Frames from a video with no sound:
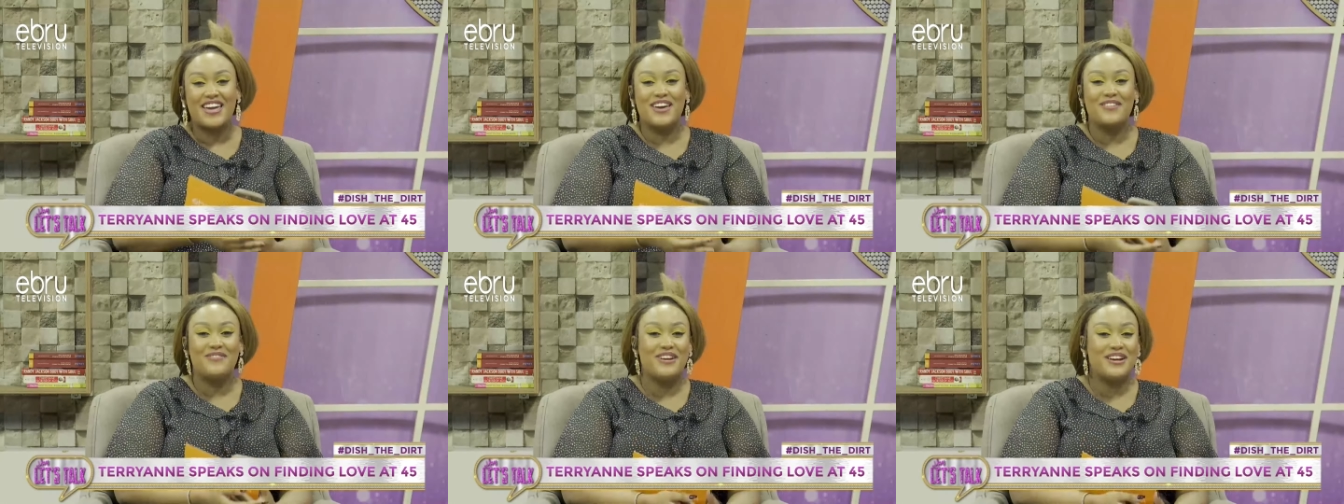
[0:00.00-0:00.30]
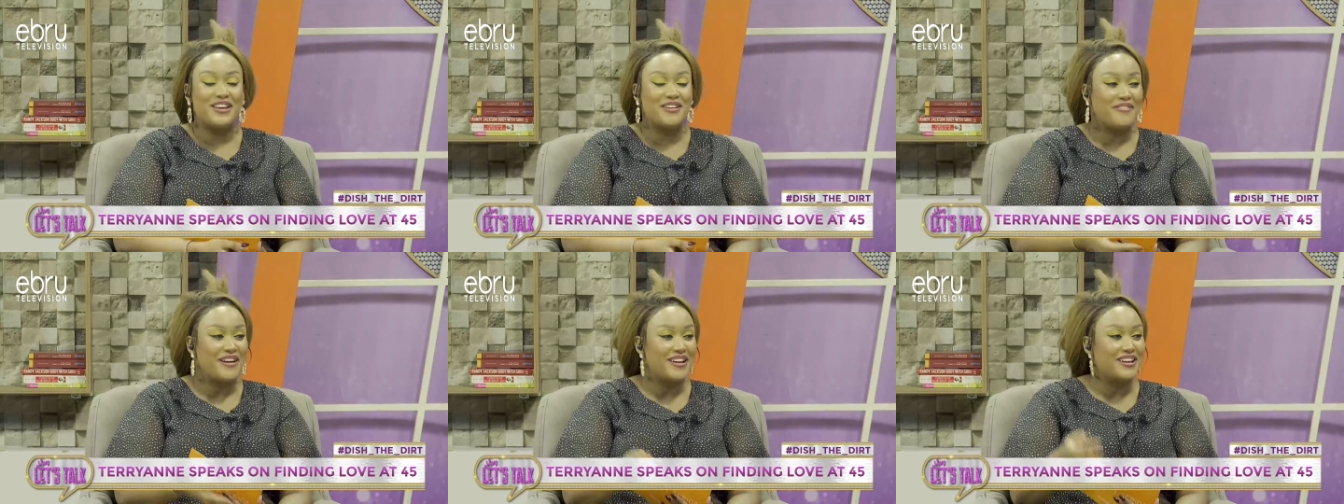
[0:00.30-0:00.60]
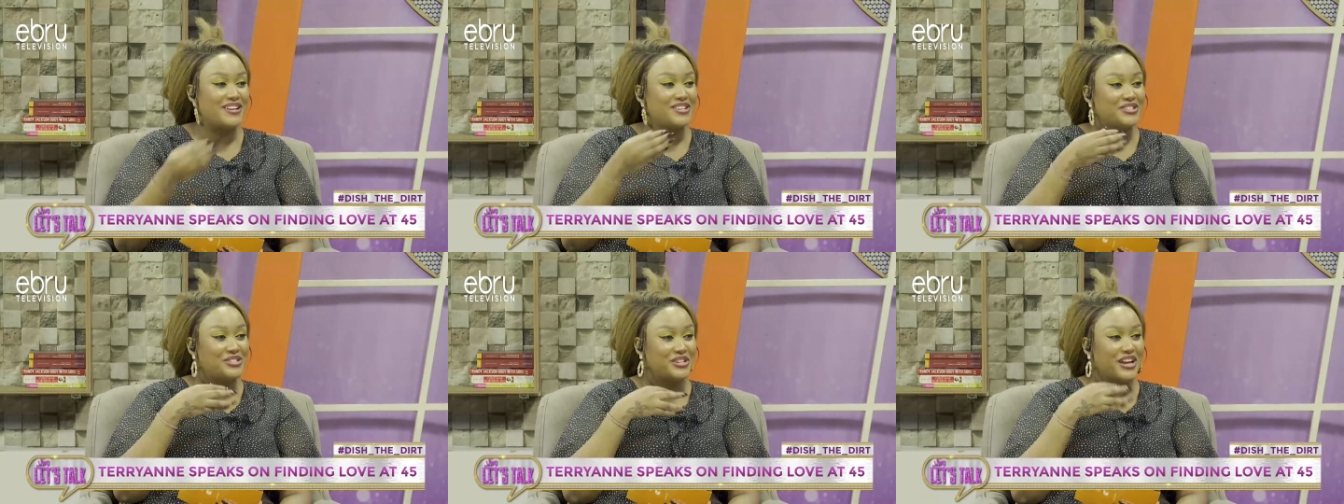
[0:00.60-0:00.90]
even if i
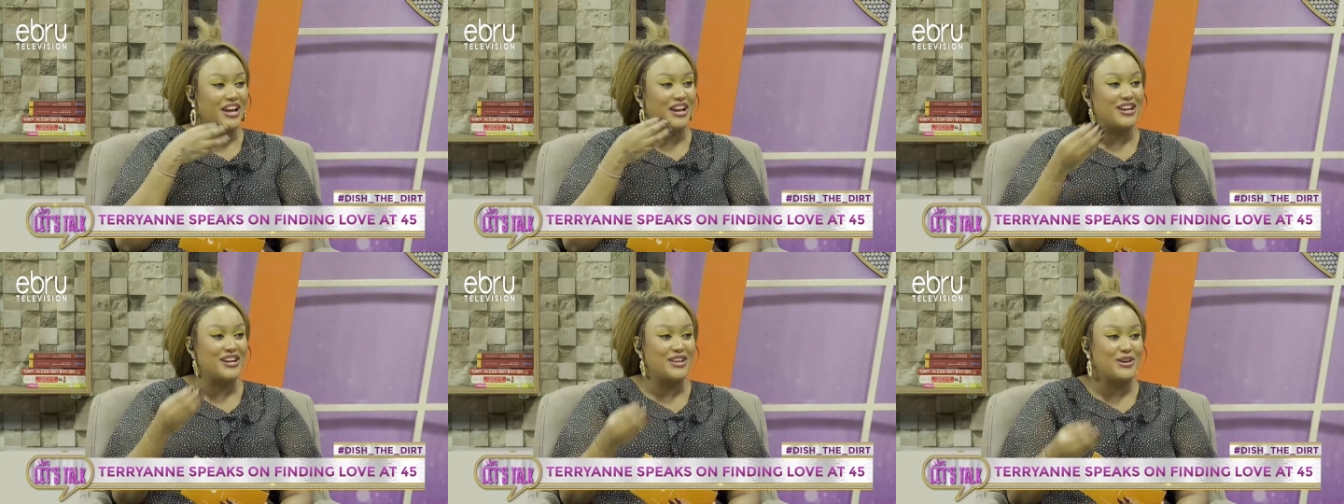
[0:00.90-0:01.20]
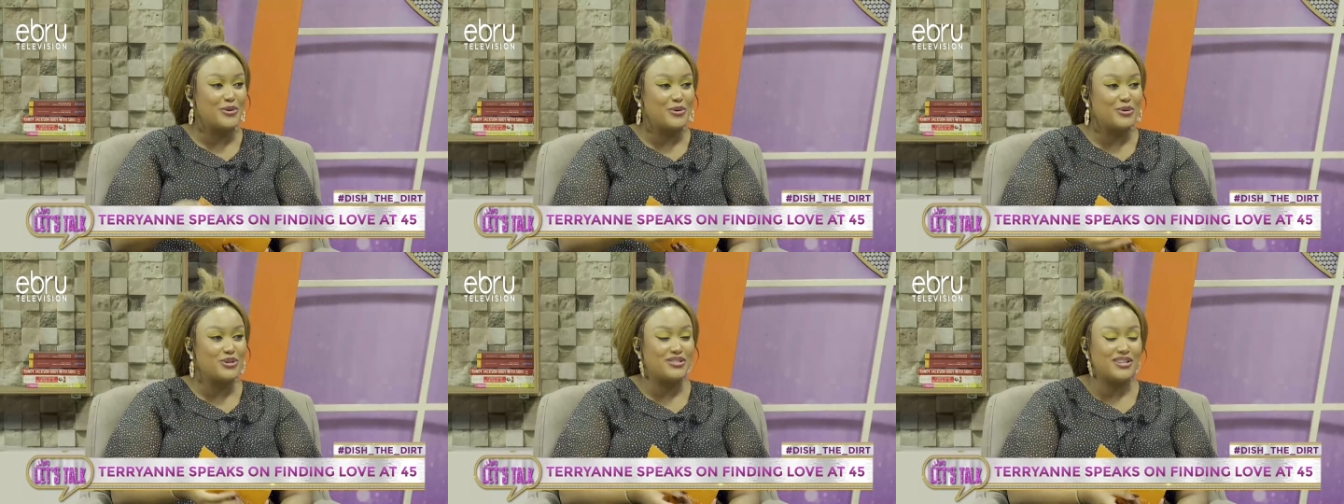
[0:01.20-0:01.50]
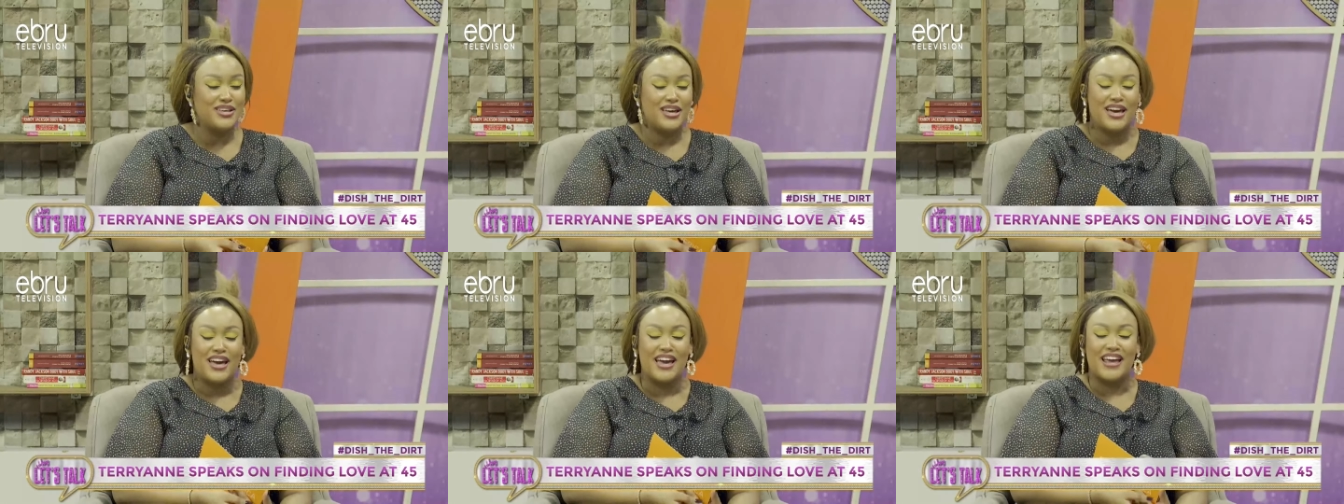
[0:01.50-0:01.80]
didn't share news
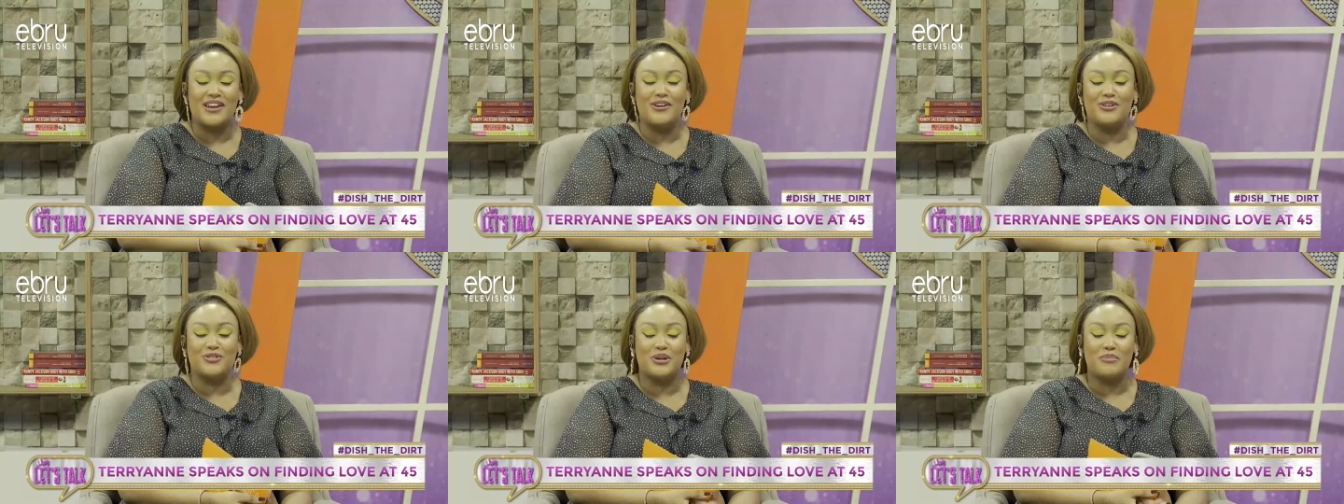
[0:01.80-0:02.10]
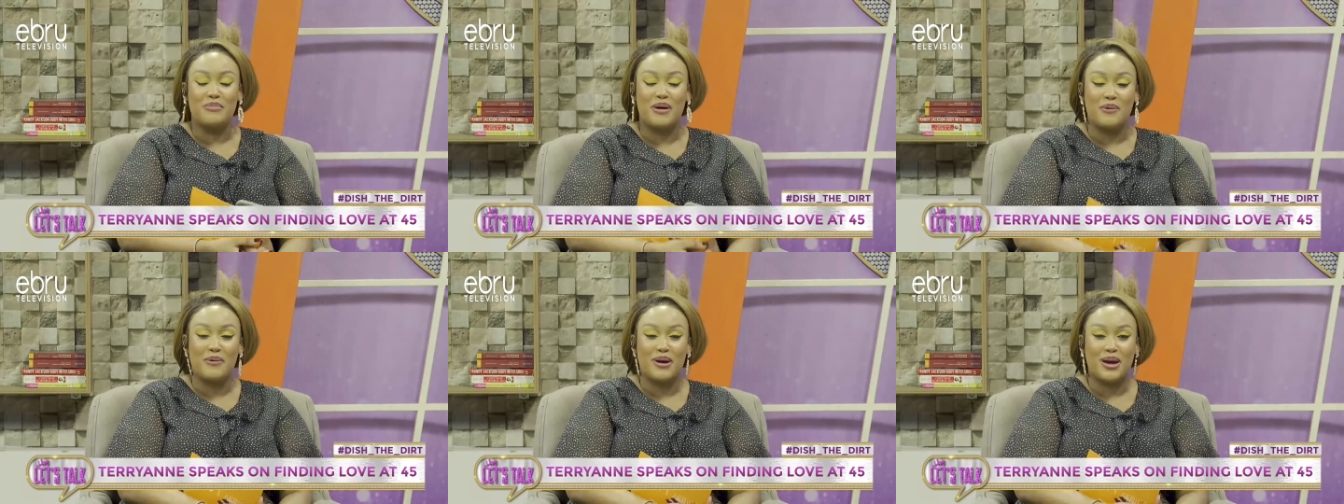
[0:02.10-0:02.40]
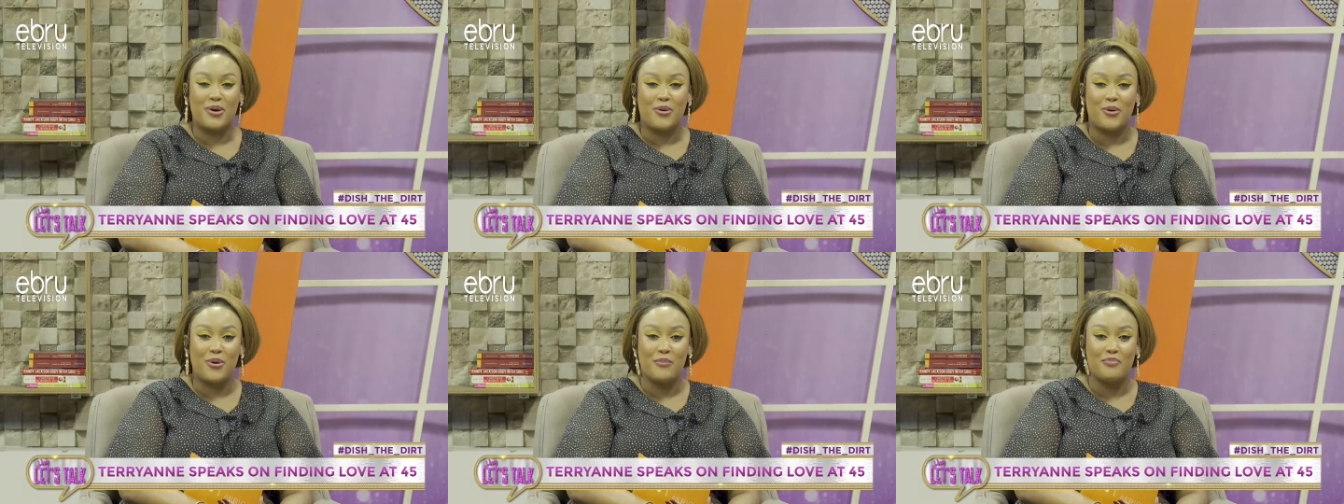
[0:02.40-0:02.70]
and i was on my way
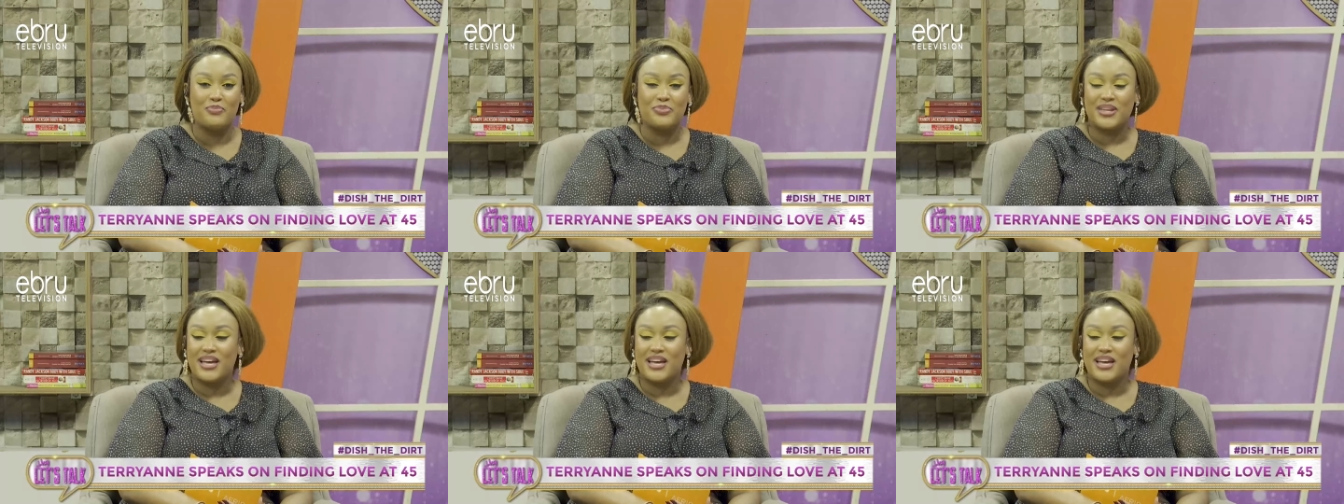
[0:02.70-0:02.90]
home